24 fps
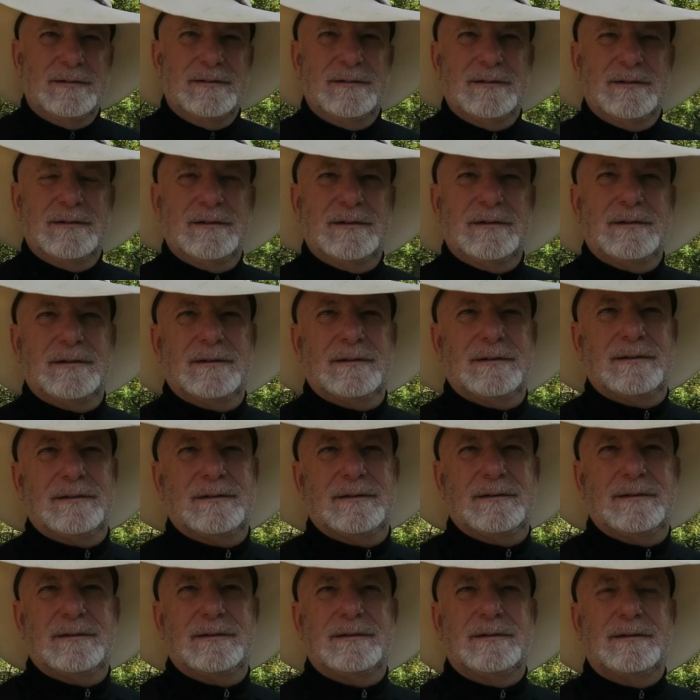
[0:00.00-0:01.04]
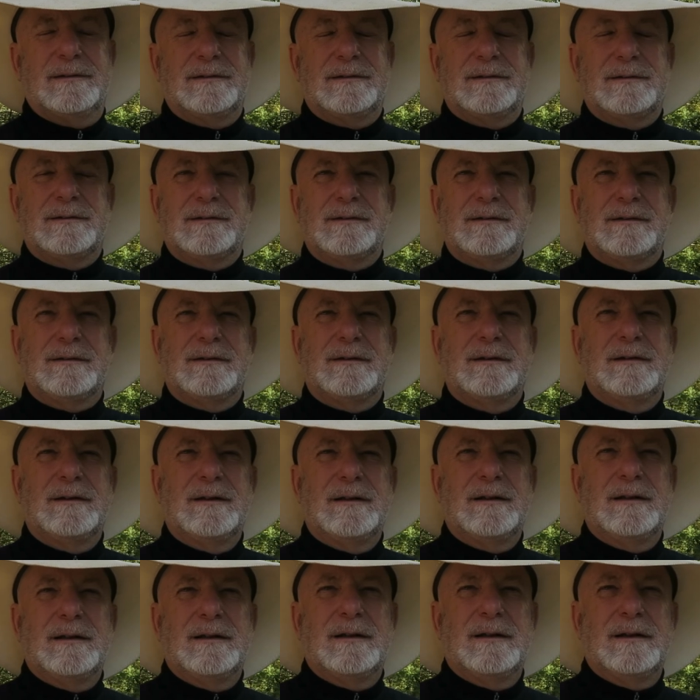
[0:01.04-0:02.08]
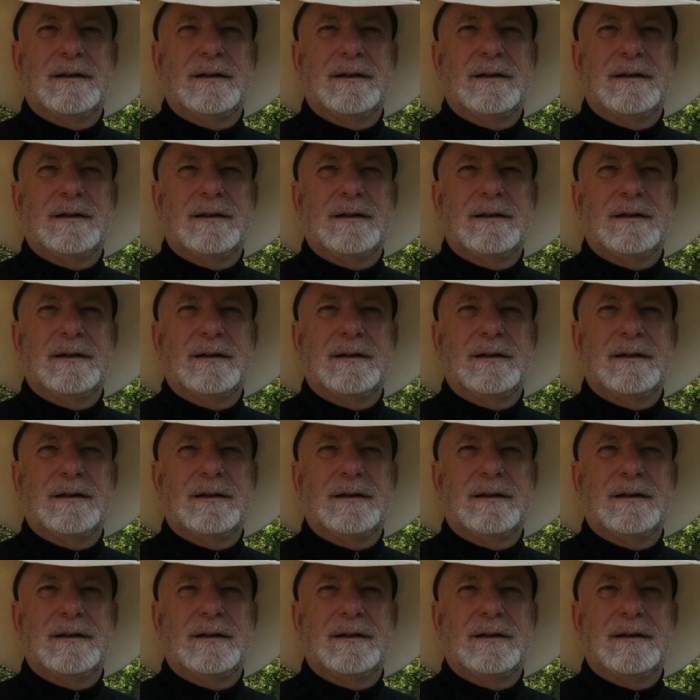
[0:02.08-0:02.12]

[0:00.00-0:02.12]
Nothing is said.